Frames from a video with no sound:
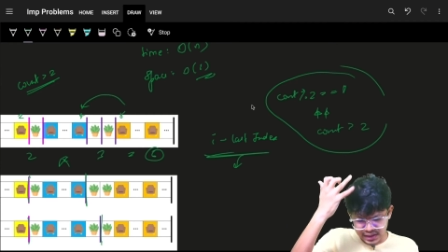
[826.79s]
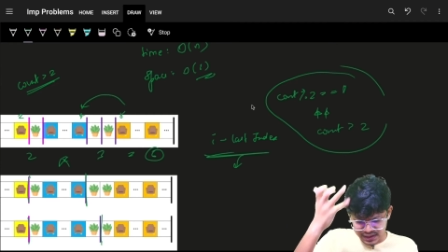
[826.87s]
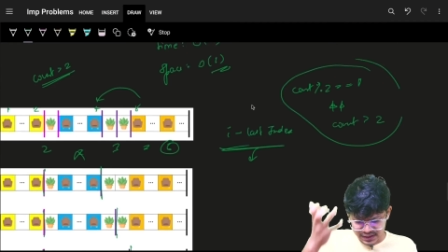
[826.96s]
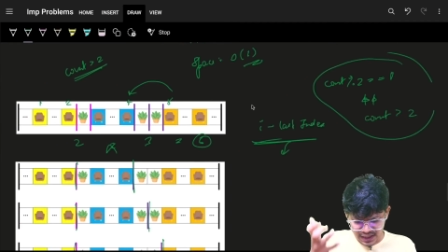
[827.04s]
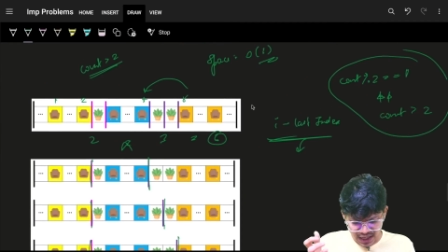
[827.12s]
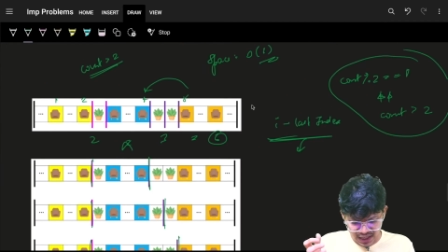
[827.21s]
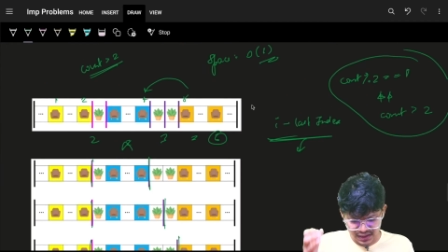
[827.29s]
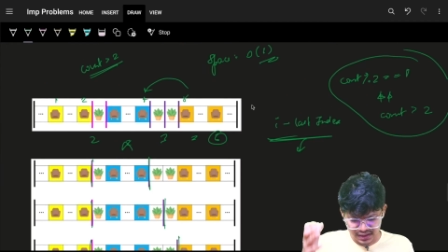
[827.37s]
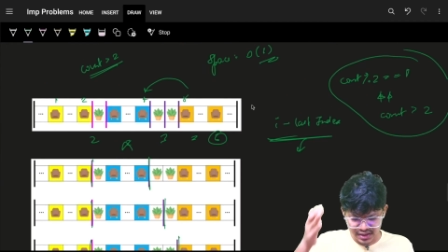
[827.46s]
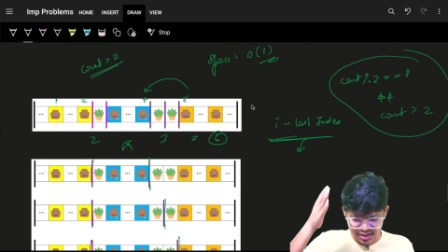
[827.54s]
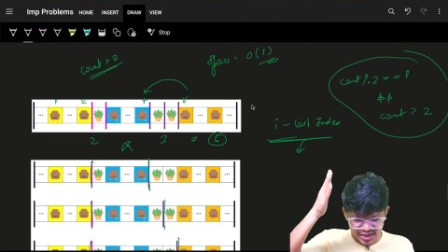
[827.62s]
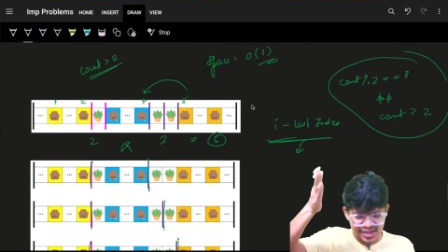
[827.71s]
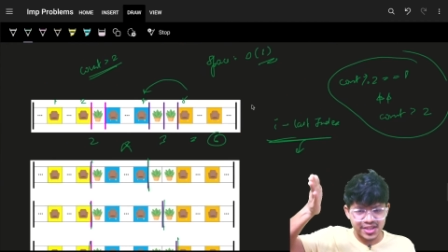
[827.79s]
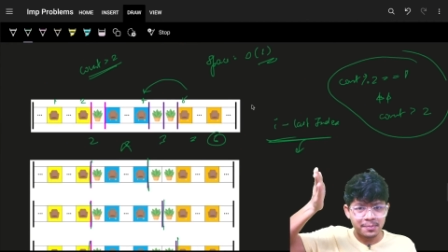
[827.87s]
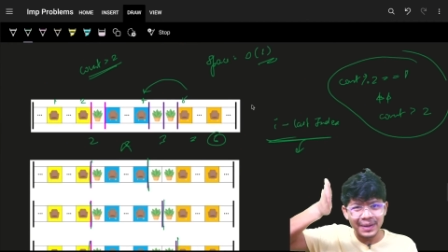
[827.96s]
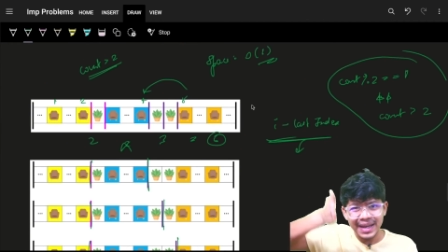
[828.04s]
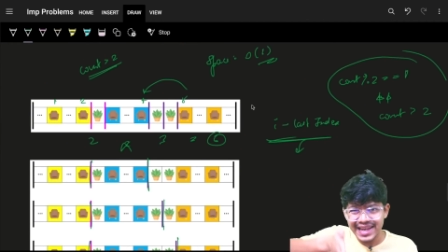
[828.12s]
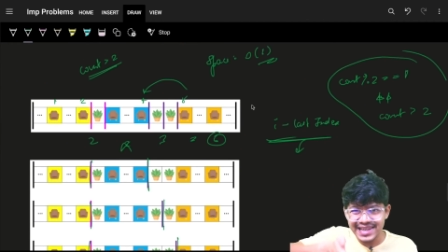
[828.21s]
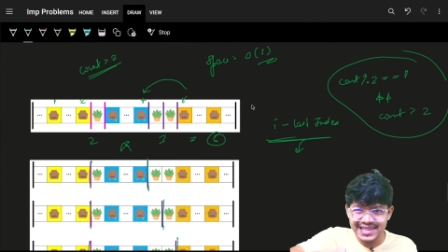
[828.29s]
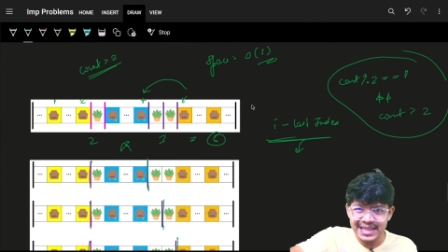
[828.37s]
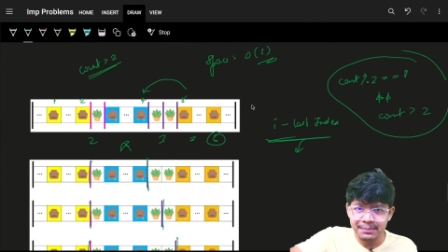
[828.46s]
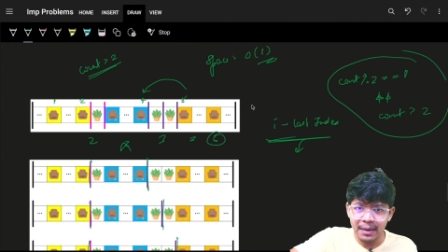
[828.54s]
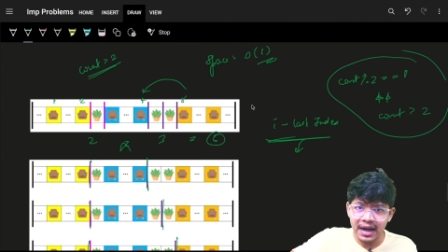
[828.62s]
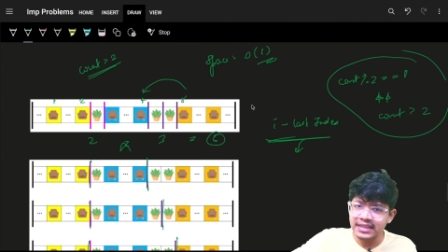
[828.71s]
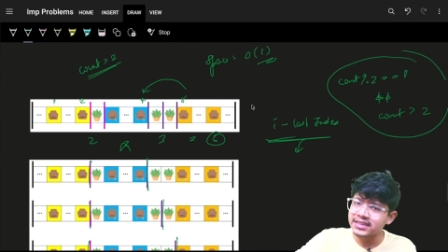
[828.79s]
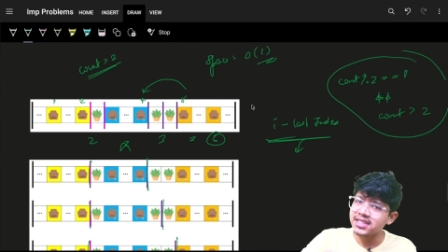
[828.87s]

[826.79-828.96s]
that just plays the bars and